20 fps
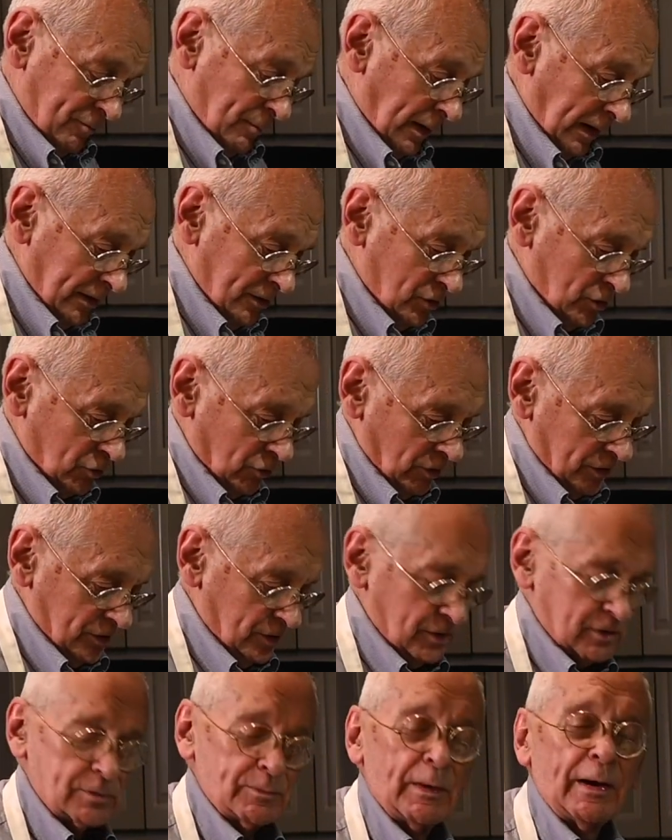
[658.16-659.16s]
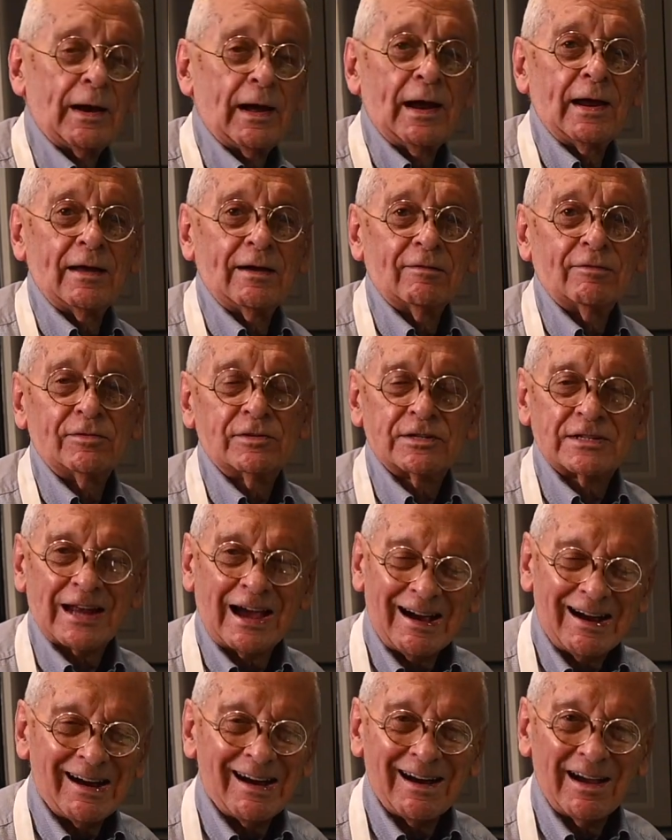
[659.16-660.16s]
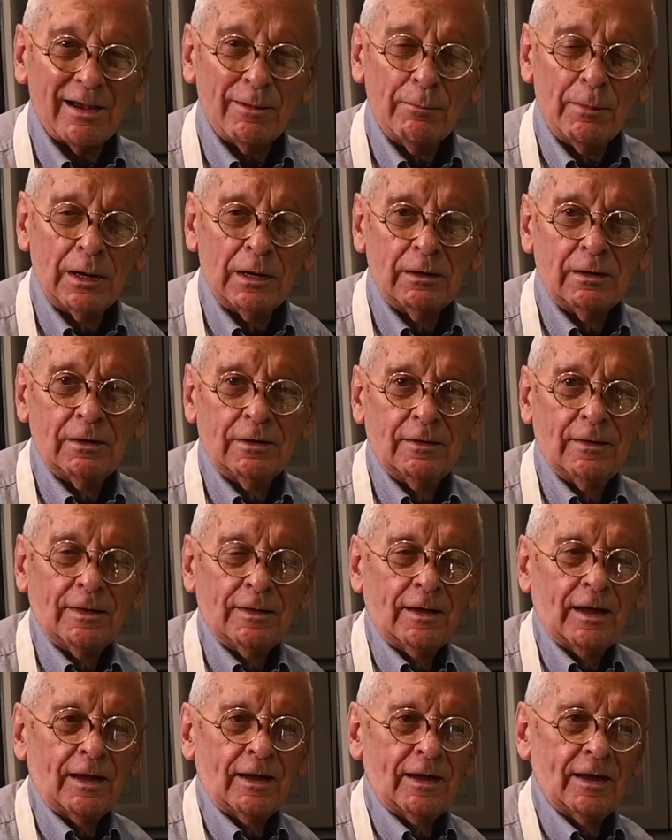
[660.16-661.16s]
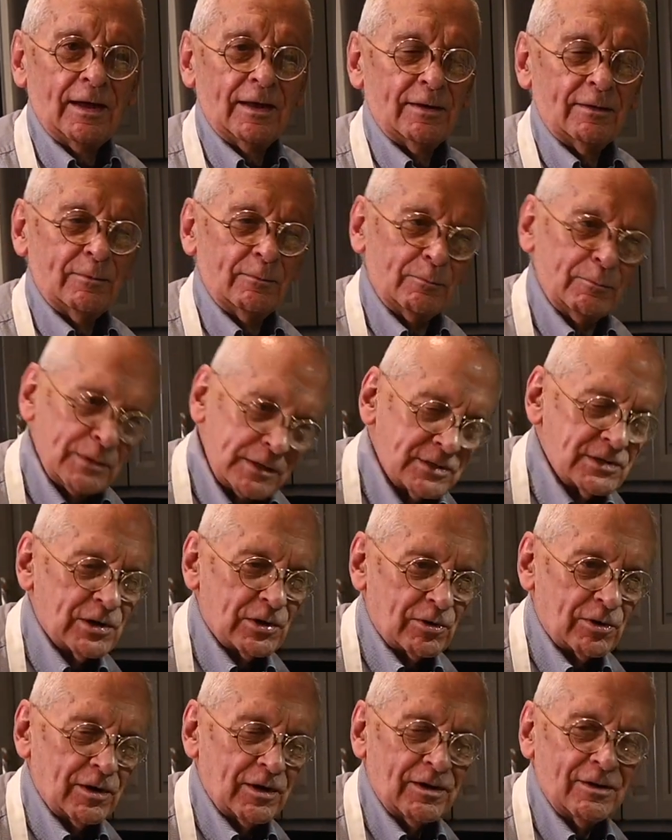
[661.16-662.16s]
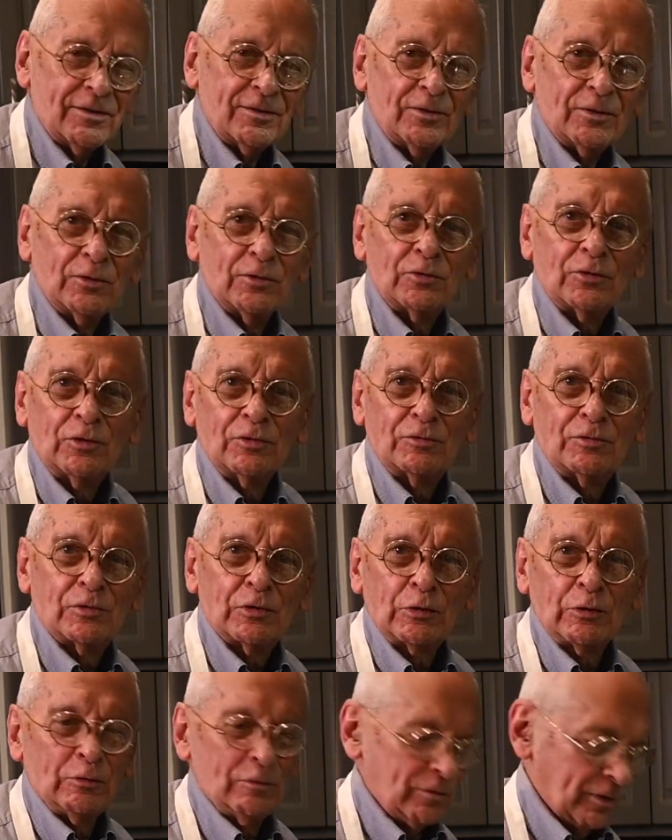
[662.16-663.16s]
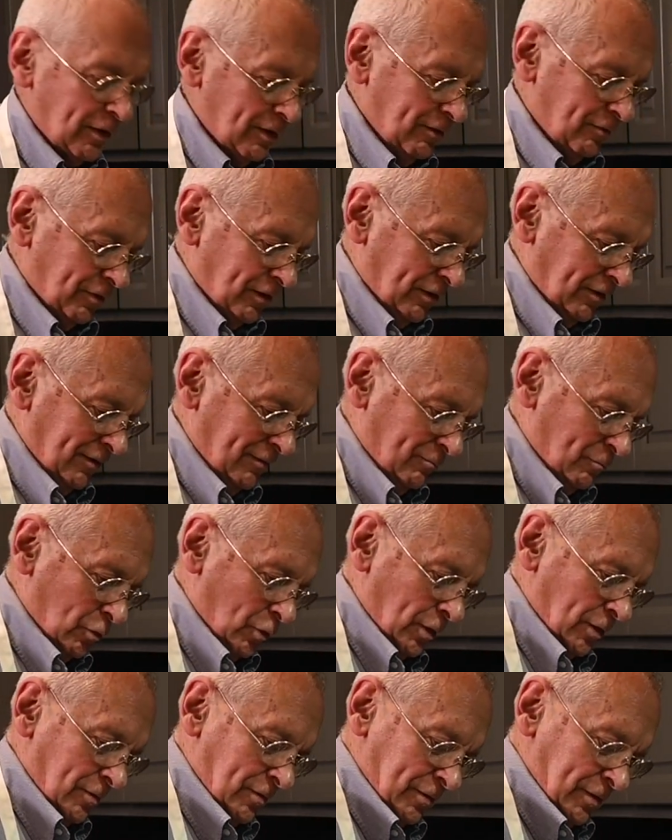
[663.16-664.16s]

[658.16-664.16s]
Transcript: my choices, but I have thyme and Madeira. Those are two very, very important